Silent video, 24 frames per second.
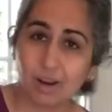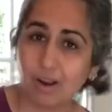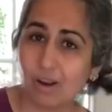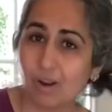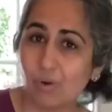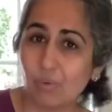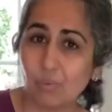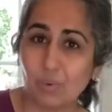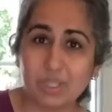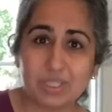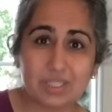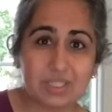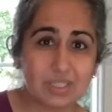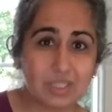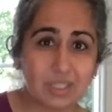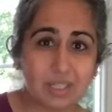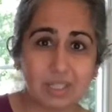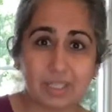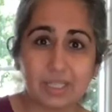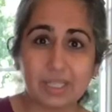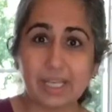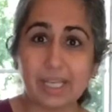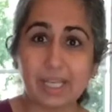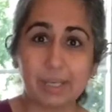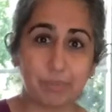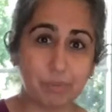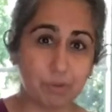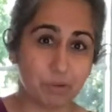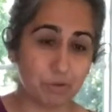what's going to keep you